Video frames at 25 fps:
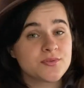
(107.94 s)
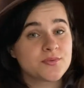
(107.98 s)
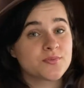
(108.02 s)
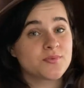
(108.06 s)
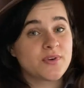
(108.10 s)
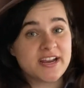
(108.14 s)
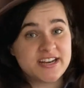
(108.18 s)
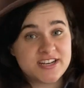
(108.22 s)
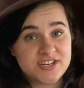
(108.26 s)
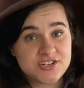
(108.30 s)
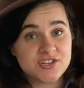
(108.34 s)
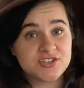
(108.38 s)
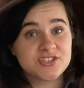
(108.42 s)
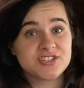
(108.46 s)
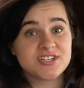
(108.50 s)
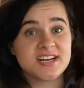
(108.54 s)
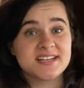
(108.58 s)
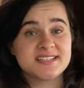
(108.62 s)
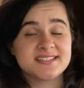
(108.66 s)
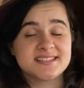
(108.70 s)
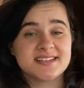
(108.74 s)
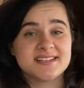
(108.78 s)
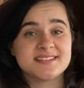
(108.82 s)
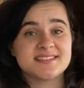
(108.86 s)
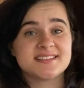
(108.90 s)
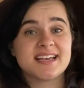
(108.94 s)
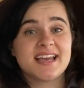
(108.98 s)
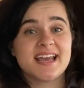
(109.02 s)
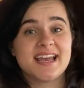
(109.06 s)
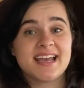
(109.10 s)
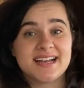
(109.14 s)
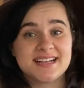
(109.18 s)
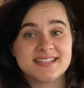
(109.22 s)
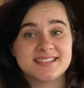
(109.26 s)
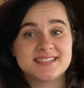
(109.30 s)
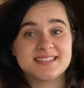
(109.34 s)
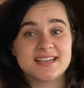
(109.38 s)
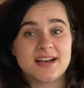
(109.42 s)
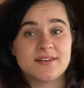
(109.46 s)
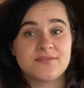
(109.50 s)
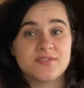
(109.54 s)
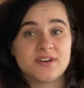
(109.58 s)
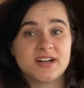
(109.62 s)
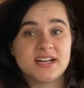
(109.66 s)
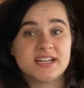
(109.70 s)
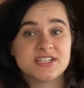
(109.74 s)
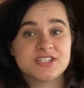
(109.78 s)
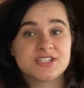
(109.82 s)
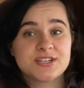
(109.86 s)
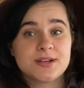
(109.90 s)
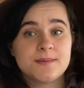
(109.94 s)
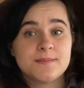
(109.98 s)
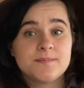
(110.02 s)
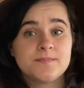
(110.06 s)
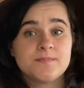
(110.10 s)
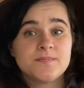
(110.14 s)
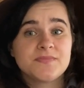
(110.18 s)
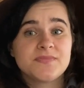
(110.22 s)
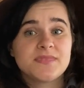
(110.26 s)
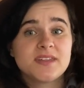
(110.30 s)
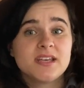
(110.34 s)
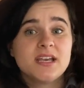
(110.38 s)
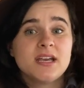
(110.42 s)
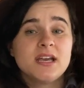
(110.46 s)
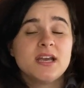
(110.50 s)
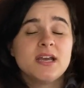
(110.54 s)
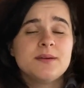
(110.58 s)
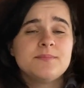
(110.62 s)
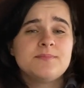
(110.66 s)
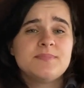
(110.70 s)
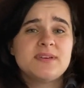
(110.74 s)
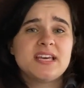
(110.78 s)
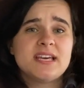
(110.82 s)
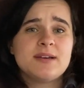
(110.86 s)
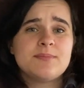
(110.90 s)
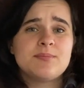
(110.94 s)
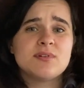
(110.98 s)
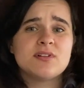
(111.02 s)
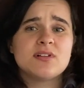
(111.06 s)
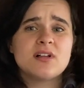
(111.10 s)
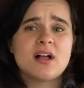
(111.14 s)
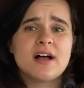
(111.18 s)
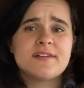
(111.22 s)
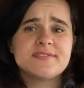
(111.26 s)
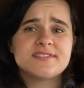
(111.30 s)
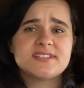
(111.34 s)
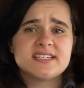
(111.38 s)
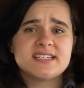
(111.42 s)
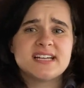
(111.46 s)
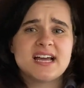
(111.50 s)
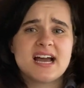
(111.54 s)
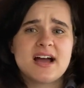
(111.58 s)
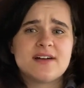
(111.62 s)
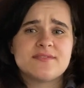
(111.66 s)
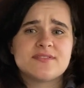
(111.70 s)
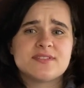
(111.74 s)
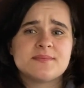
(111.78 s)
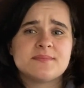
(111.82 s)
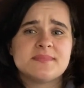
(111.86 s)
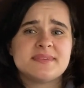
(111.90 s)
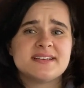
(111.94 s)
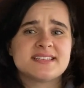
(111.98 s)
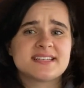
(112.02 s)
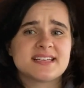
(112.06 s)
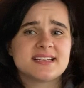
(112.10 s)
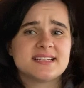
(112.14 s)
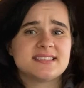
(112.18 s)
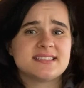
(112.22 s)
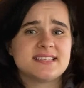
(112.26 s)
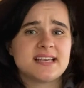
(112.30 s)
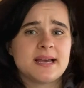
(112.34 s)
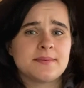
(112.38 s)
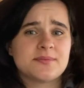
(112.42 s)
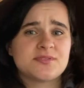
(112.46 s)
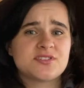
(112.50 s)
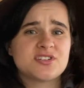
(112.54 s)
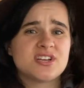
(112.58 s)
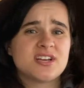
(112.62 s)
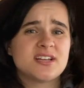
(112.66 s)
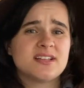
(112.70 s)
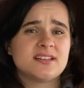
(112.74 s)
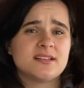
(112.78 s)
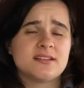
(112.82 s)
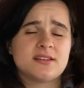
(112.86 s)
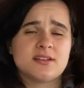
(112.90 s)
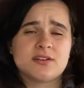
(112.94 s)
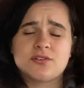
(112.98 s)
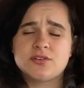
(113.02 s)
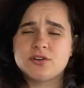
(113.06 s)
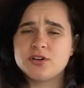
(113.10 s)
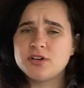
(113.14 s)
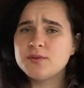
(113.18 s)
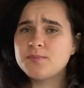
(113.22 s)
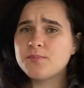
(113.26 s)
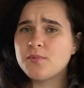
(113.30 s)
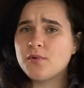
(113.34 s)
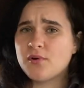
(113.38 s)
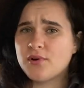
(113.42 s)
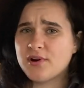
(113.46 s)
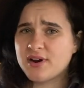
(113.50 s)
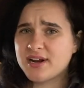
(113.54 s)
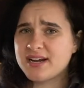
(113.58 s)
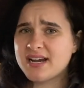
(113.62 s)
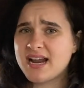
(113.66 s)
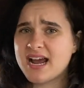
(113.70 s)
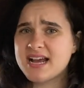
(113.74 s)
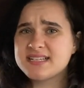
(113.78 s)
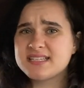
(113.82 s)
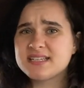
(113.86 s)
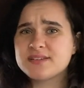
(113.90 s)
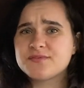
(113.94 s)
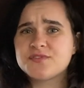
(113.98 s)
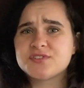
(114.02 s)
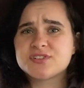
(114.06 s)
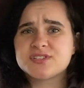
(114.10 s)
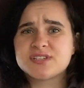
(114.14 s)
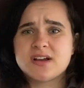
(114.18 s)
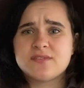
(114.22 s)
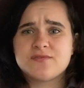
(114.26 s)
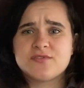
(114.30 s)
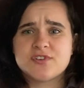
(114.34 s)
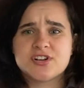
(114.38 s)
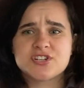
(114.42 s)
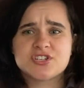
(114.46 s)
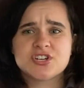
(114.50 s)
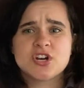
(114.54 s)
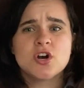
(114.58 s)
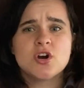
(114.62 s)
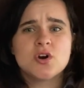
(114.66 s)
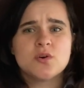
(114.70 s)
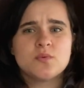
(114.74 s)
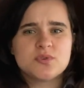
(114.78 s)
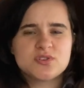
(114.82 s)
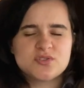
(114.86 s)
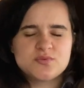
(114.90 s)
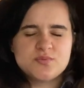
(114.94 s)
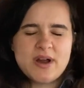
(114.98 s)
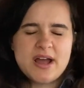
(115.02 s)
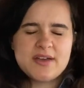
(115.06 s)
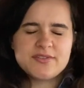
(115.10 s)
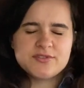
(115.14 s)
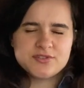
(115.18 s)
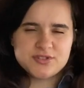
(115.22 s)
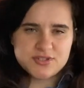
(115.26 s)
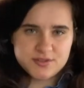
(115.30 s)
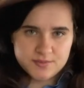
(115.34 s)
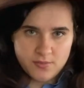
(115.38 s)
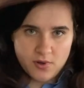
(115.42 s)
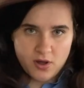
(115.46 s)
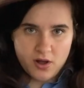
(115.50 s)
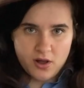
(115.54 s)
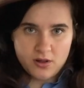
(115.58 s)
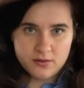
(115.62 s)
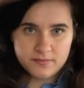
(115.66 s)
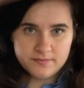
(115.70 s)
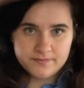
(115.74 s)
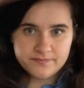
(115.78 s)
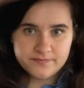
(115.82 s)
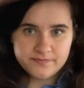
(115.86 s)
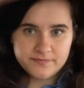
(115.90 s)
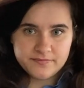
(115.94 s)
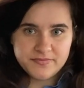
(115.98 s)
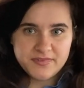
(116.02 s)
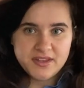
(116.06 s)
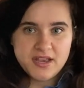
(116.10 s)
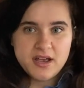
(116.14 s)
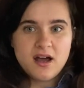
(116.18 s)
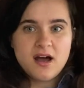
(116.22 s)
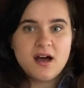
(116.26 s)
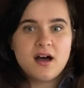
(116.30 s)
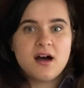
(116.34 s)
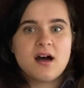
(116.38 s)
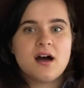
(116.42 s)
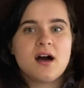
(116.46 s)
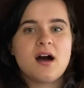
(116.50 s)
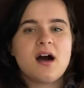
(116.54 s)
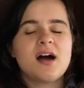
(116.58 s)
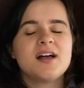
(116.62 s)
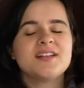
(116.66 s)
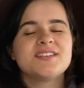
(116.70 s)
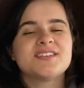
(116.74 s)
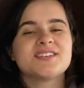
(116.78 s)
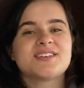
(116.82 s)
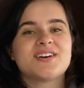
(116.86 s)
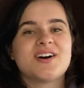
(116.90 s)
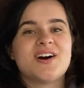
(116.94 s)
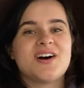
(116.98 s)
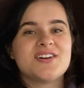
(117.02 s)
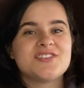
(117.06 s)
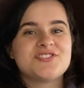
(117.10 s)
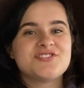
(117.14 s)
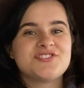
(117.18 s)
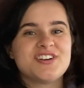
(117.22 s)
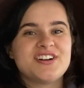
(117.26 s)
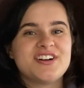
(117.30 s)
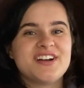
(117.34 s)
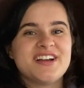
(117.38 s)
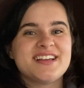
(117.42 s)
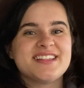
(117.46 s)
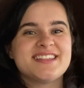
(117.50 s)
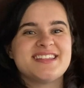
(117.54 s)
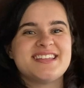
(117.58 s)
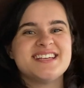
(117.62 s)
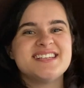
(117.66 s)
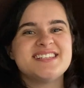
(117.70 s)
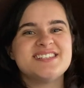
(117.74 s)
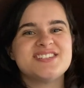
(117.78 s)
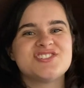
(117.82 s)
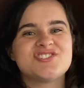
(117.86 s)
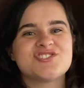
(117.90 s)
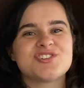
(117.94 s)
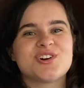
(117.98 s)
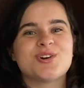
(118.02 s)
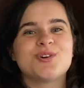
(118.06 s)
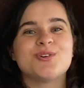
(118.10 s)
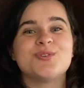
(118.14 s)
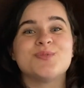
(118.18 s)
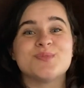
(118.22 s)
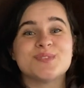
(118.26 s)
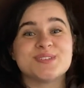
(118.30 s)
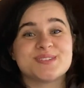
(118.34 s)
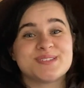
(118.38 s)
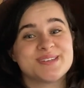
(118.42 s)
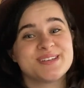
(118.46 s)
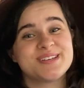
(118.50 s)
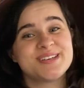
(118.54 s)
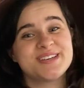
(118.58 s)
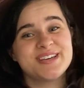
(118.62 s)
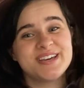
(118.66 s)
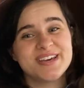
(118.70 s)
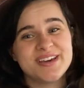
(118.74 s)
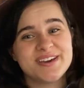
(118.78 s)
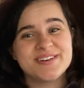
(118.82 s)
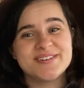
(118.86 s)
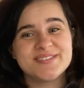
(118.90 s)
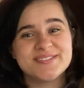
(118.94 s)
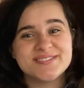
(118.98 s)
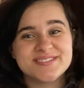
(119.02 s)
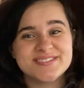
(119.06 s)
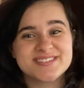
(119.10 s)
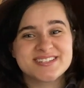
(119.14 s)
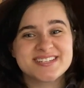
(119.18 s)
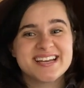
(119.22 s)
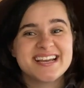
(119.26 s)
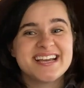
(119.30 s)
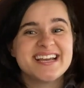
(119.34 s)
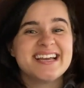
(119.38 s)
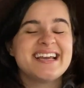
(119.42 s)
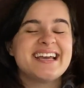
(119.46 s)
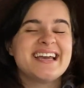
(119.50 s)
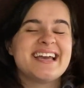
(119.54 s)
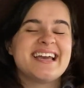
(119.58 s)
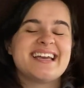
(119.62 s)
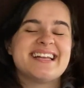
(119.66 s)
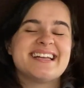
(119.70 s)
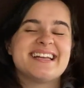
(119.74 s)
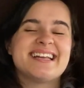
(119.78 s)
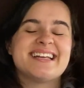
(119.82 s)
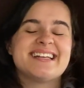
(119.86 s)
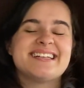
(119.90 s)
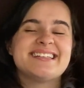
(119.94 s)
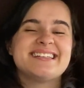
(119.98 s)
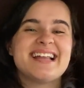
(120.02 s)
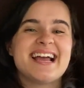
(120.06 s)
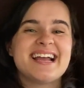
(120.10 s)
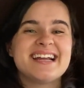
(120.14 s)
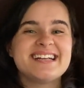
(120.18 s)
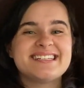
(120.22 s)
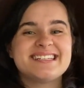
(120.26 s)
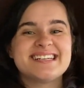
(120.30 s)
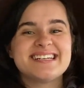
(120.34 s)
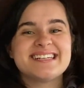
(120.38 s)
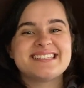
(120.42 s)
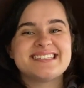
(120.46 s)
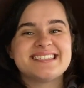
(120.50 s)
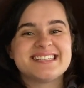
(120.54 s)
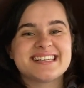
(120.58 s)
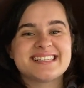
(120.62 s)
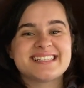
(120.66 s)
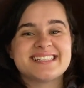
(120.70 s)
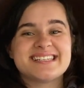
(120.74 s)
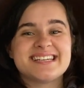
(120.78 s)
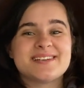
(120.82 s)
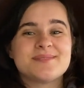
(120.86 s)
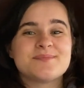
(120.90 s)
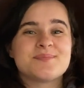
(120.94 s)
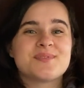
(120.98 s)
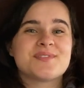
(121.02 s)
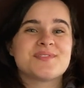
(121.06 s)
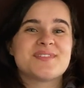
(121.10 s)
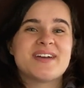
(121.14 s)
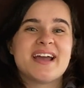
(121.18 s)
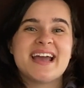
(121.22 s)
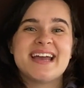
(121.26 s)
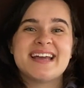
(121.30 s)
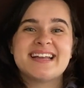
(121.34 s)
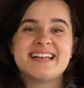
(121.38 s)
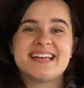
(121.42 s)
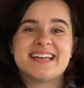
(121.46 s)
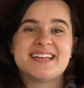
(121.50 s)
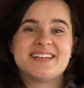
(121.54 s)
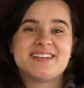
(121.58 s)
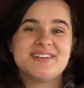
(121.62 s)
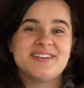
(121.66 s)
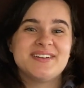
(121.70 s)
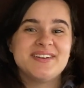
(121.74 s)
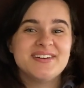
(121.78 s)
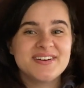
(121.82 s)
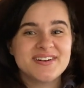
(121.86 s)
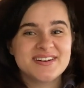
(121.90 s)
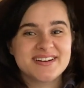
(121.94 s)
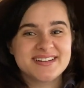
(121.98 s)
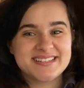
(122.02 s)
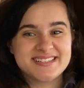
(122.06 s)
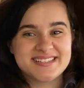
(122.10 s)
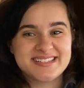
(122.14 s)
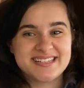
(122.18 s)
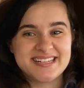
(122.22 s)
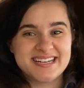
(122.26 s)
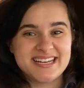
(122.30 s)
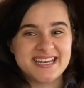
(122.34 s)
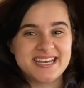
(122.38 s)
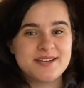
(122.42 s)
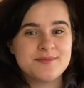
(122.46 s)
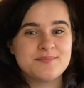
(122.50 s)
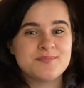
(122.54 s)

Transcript: racial justice and suffrage. People often have the misconception that the group organizing for suffrage was rather small. On the contrary, this struggle was huge. In a 1916 parade in New York City